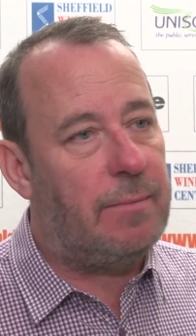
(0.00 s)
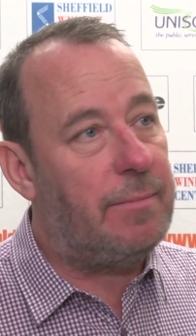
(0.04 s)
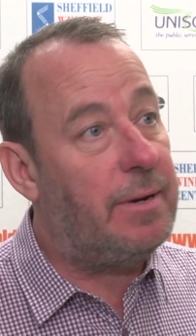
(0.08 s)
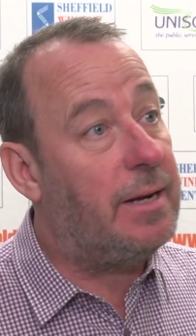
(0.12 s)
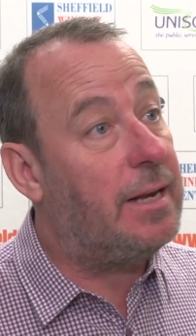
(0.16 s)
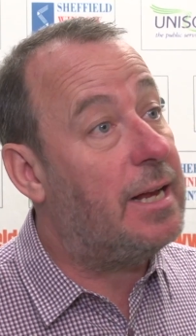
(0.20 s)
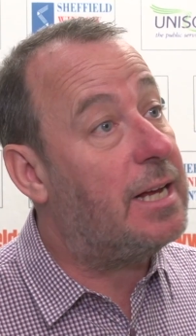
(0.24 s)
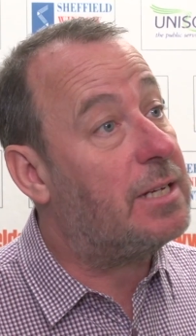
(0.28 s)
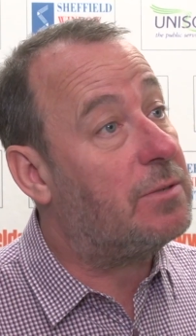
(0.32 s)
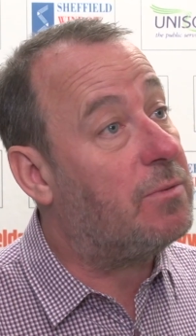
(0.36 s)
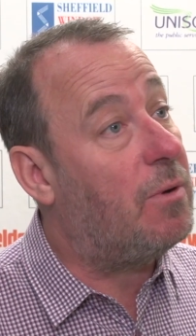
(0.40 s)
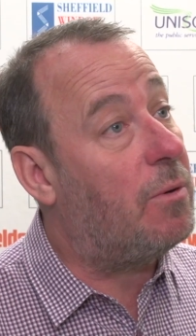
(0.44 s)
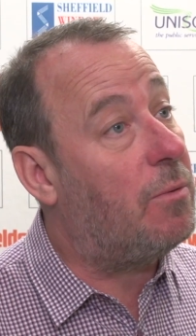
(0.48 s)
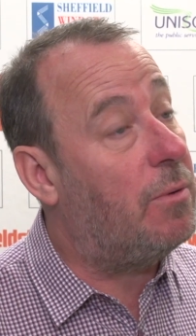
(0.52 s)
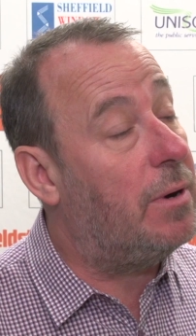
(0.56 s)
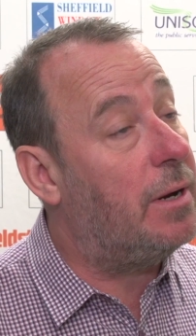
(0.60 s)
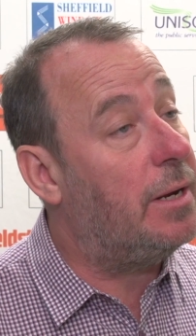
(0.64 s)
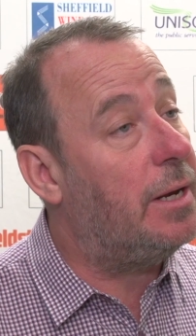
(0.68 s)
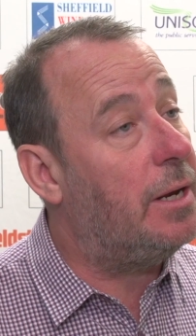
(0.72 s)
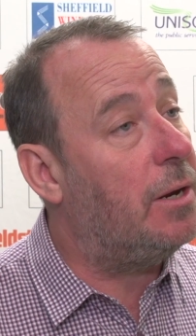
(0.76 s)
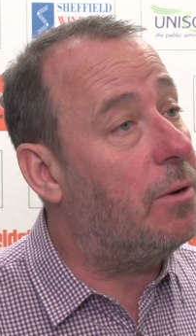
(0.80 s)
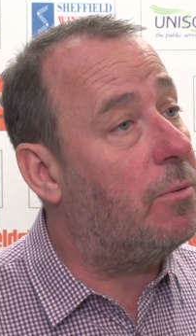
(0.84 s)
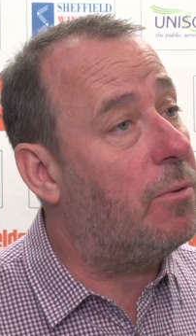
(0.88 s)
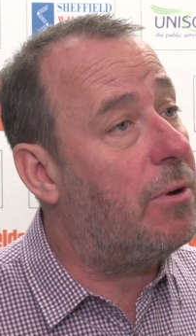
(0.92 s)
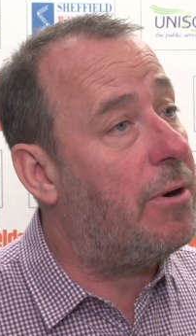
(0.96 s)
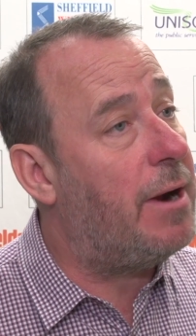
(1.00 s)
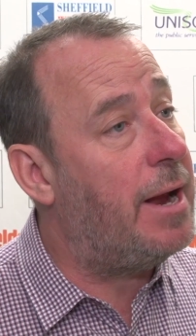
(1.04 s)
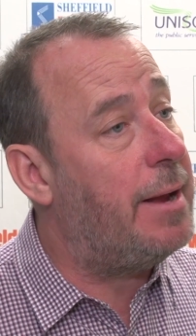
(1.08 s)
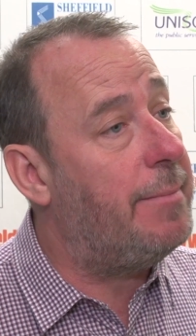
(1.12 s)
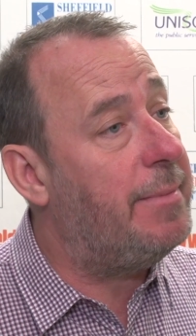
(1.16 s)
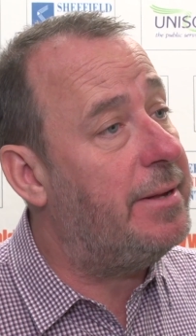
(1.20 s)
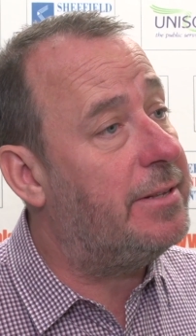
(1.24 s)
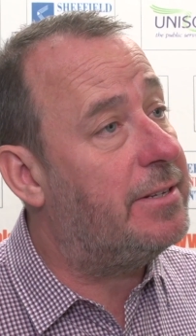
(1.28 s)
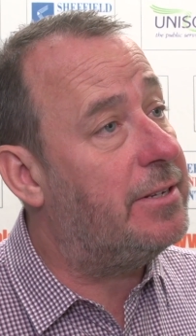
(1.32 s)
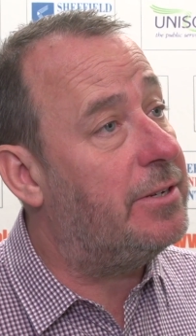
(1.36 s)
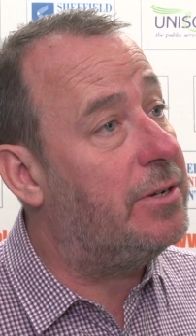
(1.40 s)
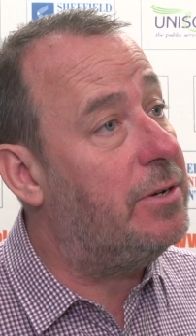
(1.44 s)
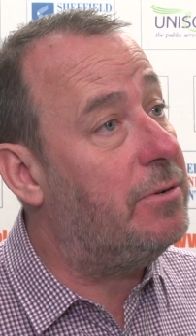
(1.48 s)
I mean, that's what we're, you know, we're
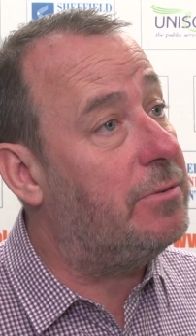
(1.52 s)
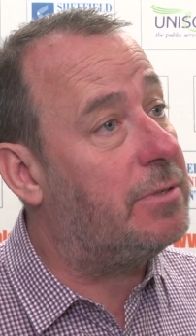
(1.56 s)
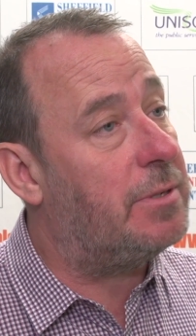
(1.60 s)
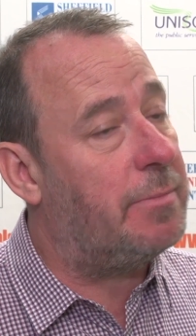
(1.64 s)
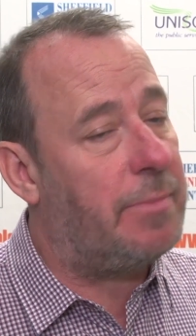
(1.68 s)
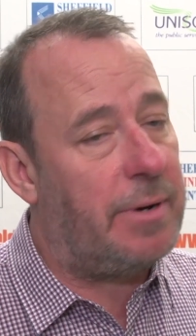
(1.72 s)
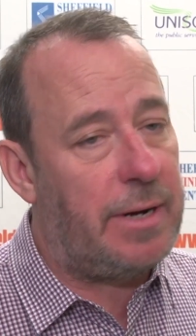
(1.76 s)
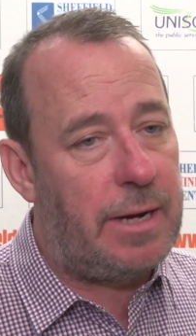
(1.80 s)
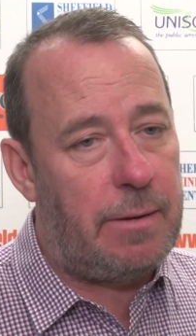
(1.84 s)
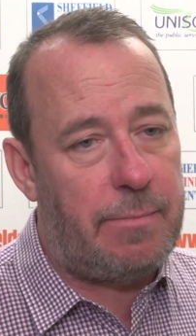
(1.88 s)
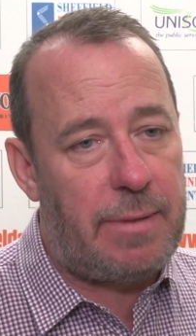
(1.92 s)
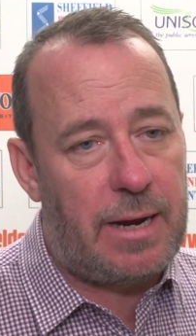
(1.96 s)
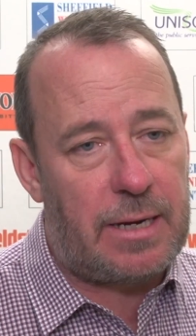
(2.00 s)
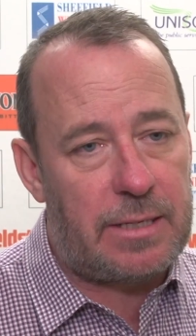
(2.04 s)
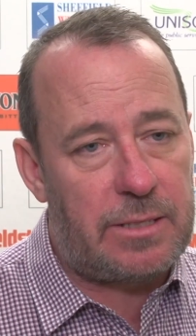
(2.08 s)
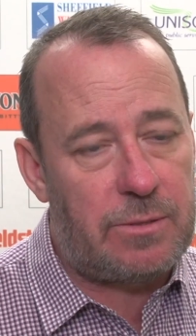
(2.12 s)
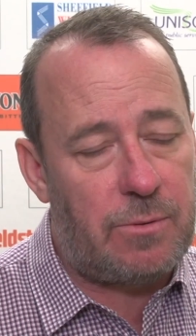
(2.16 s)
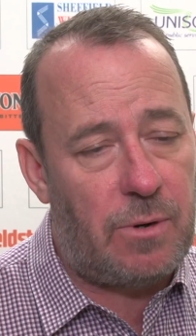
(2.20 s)
aiming to do, to bring it back